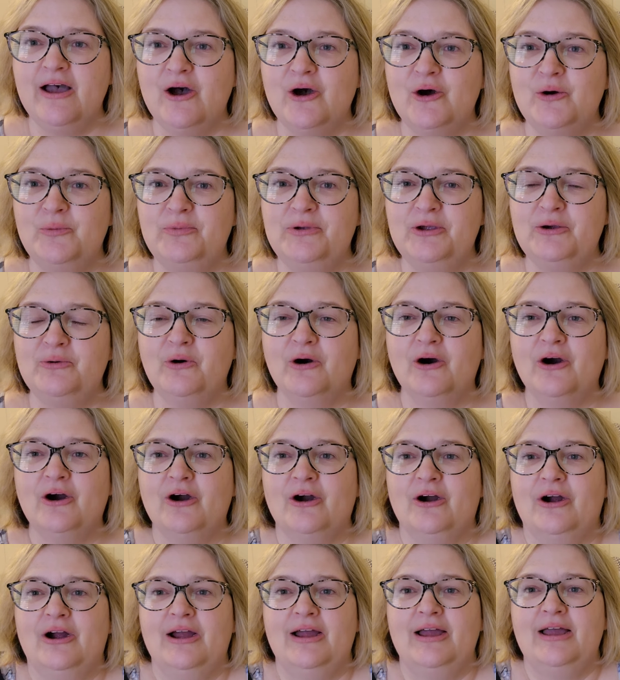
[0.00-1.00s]
hope you
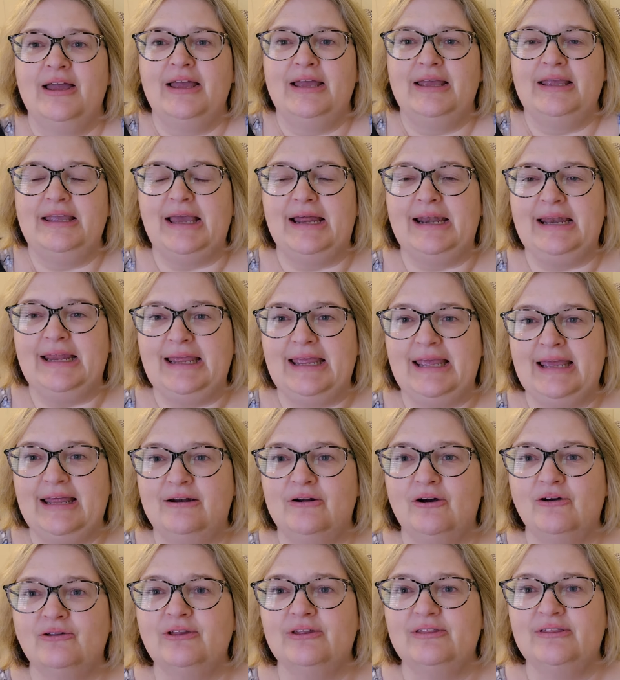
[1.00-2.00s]
are getting
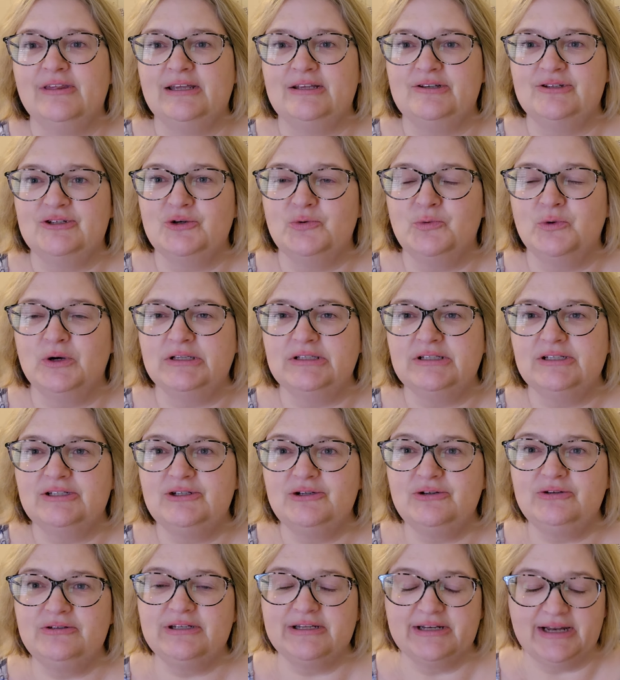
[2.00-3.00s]
in all the things you want to
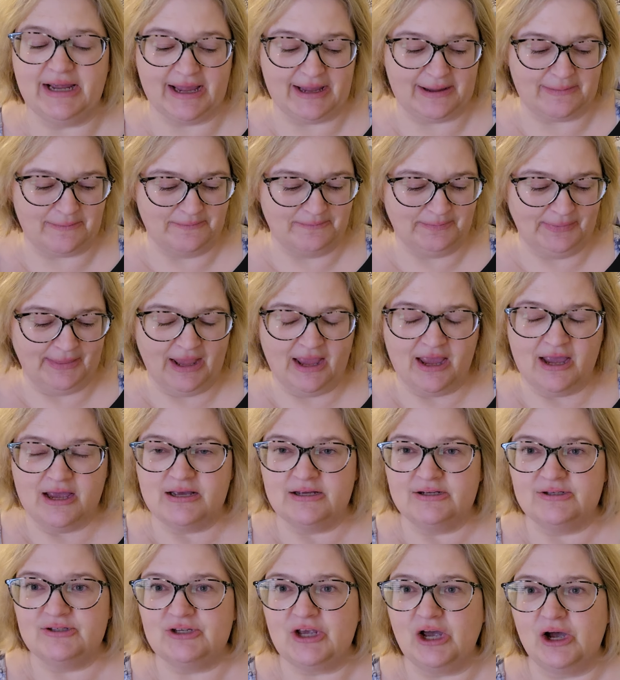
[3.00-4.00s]
do today.
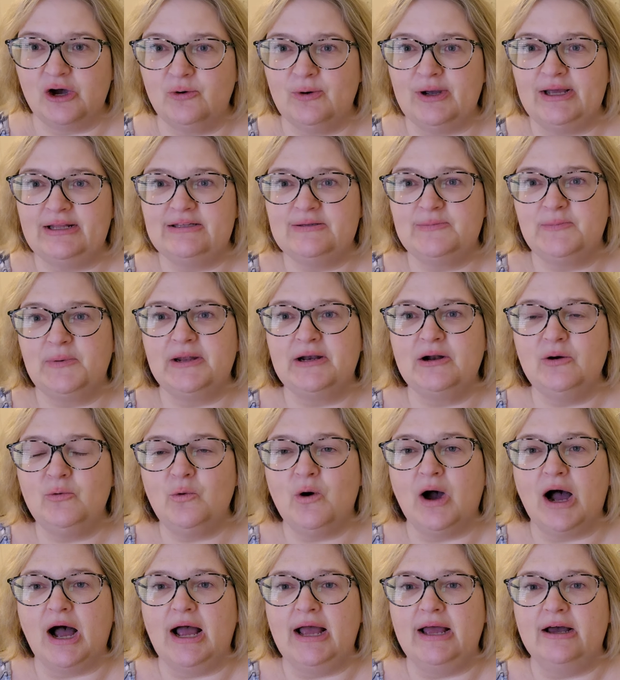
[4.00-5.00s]
So it's been a
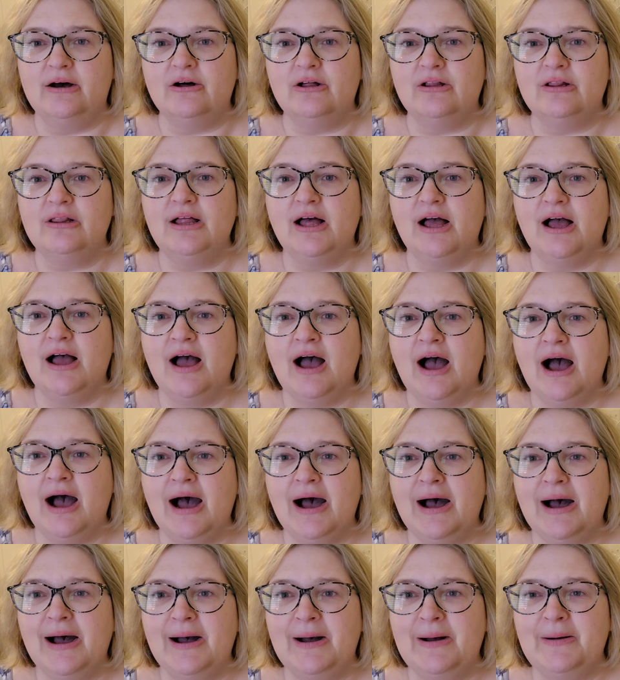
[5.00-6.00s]
while.
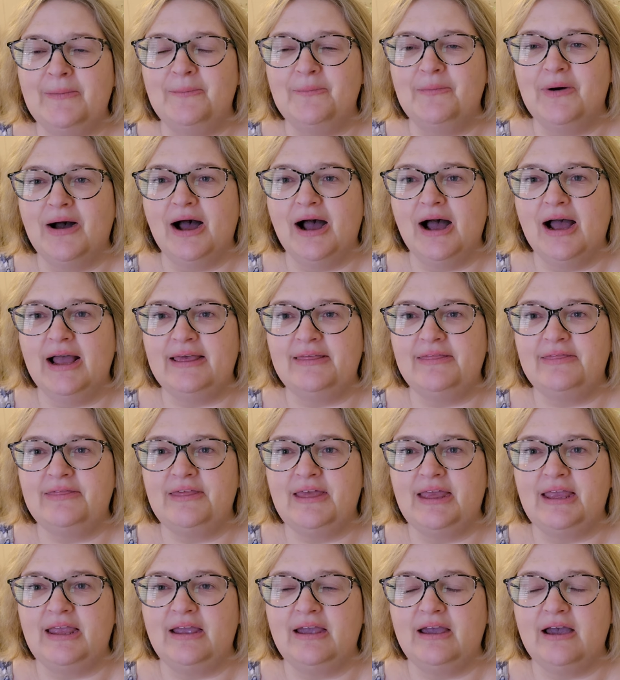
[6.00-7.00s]
Um, I
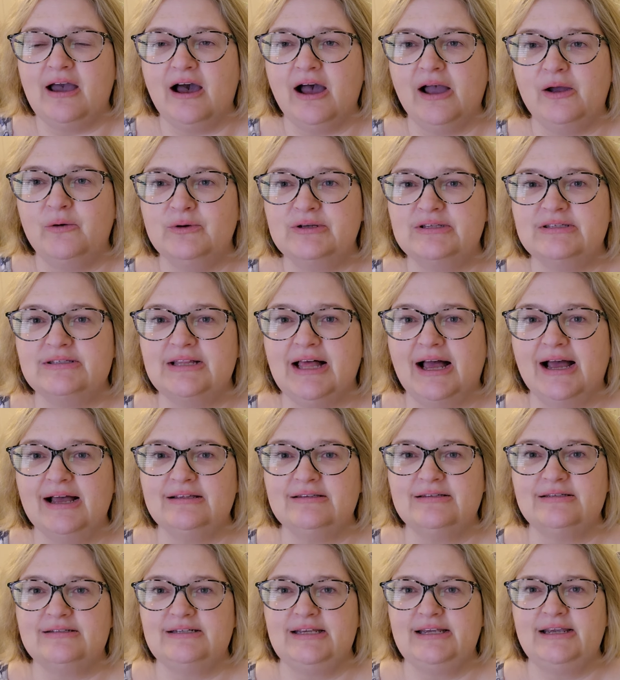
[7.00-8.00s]
think I was
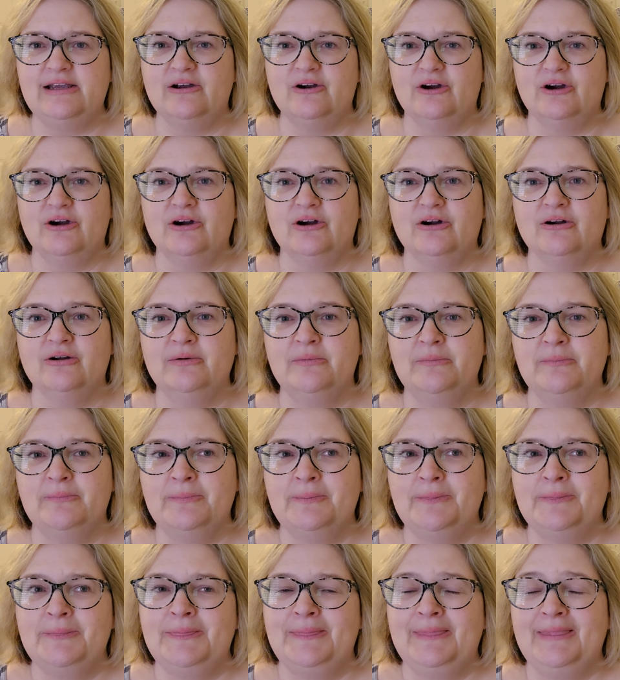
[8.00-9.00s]
last here
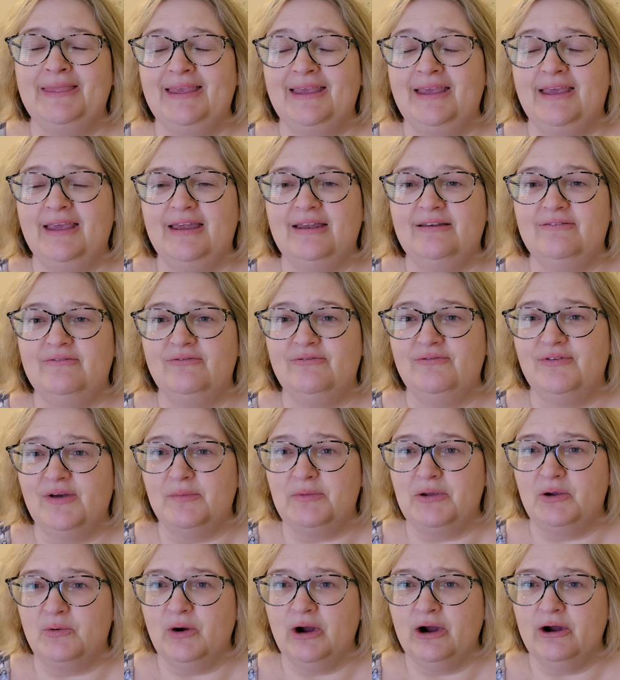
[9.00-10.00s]
in
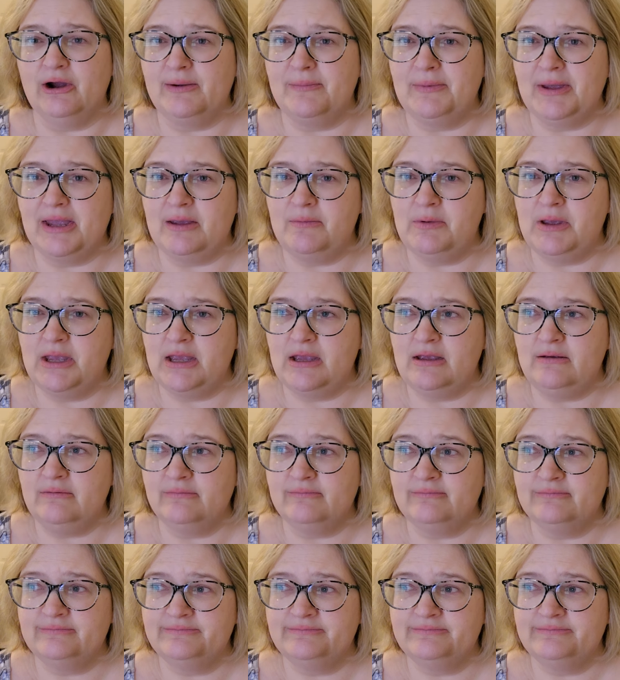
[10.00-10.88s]
February, maybe.